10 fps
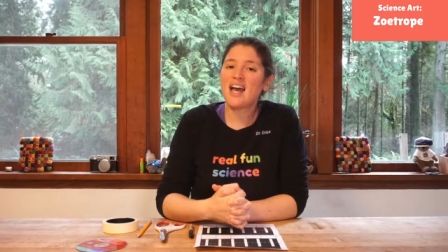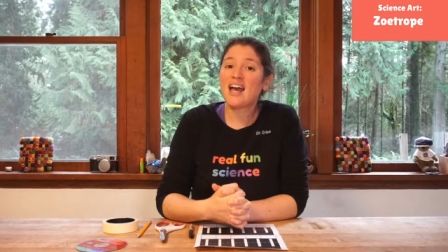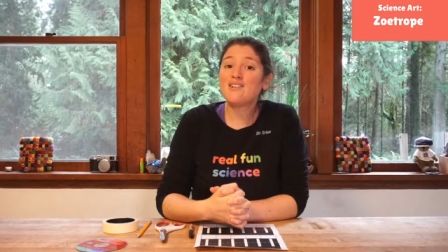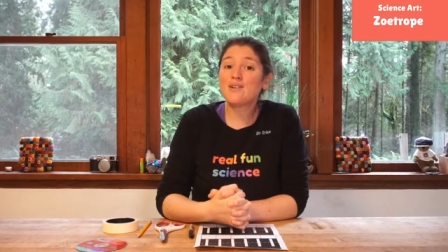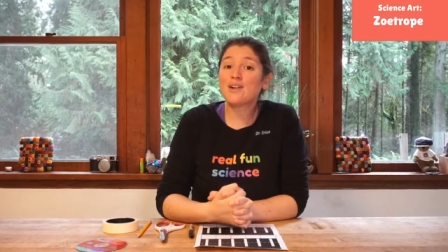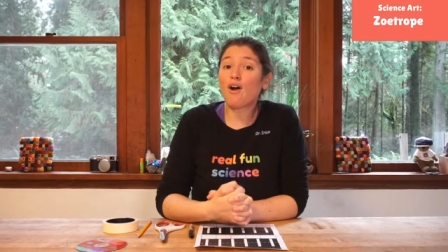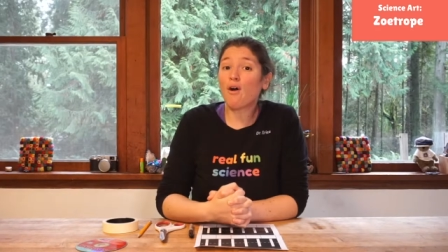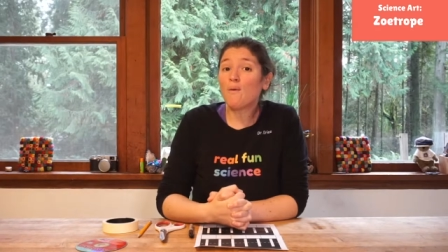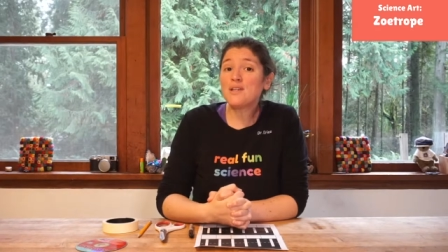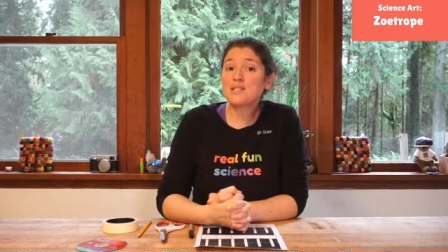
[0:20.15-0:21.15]
And you can
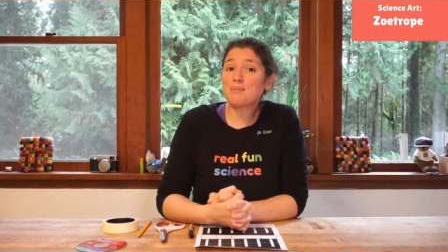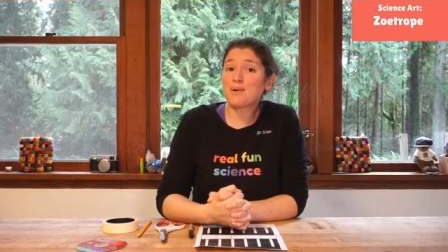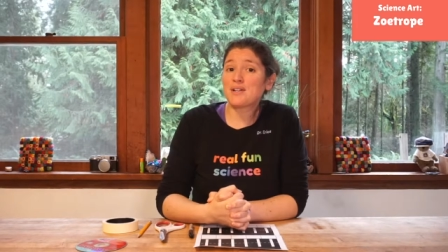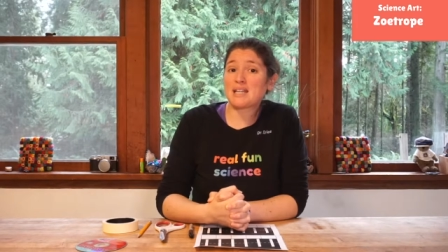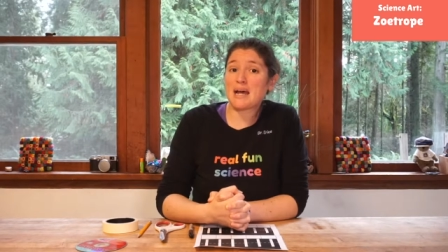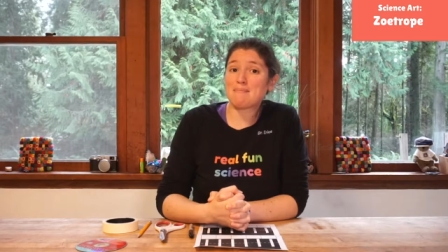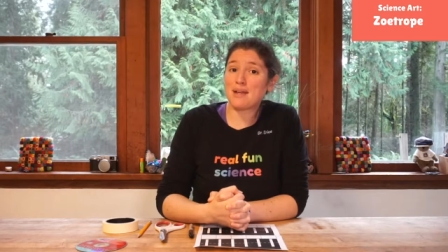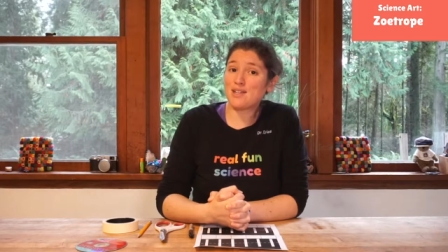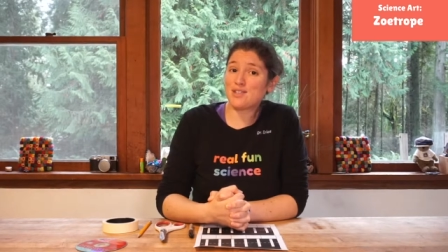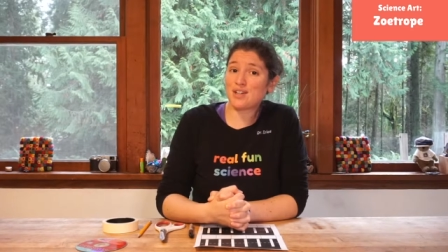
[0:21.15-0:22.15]
always support us at
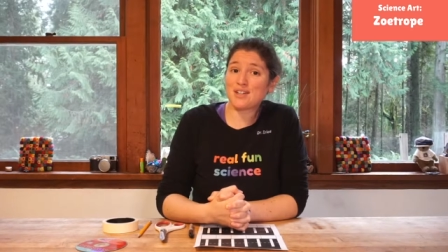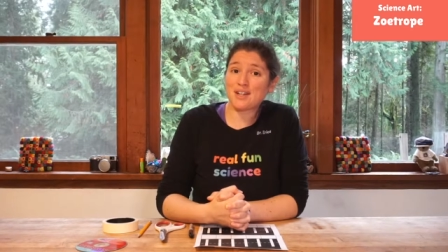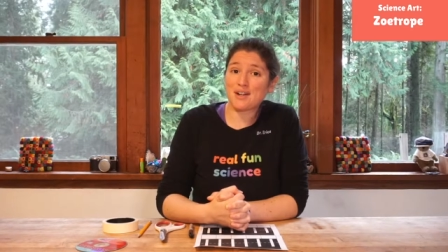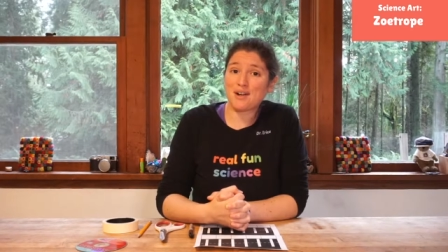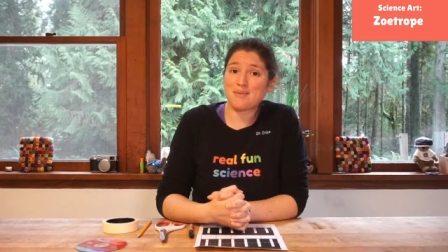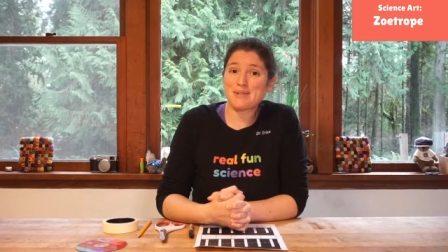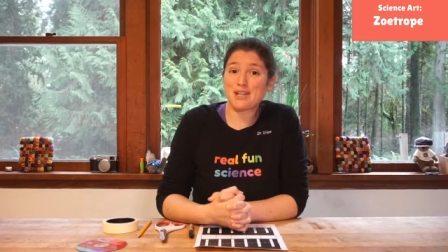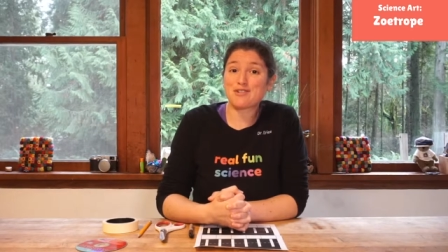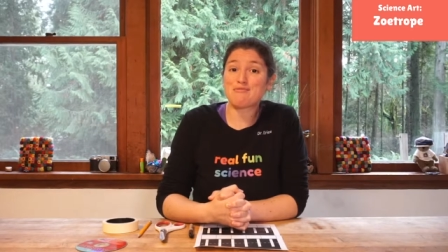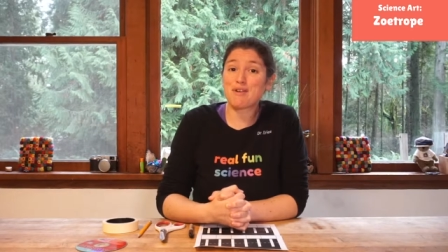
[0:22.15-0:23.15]
patreon.com
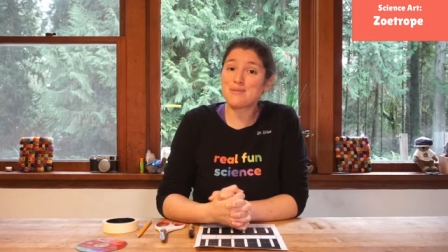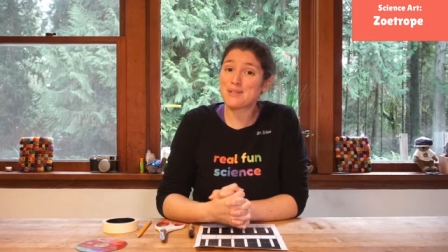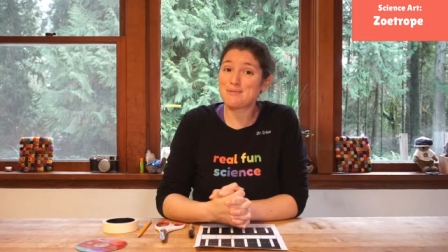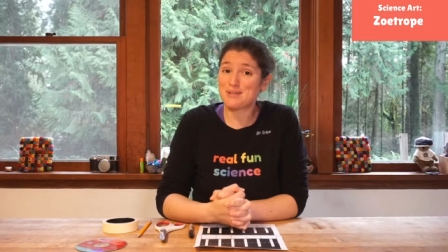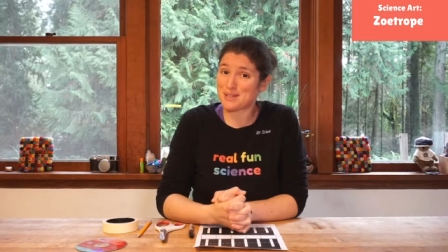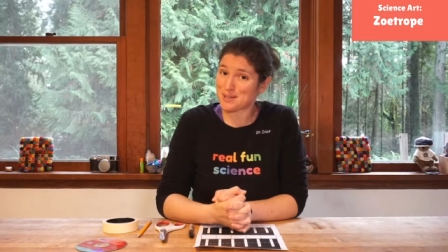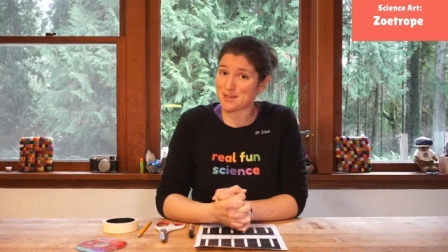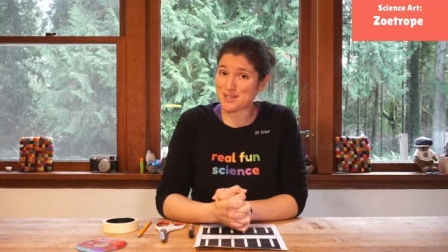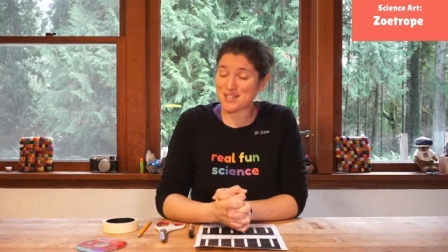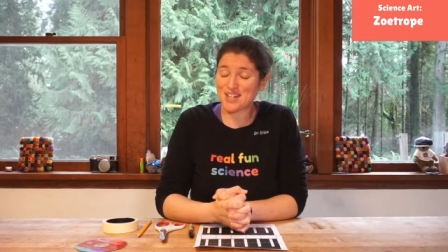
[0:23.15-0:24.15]
slash
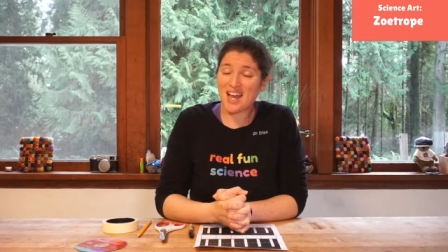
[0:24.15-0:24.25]
rosieresearch.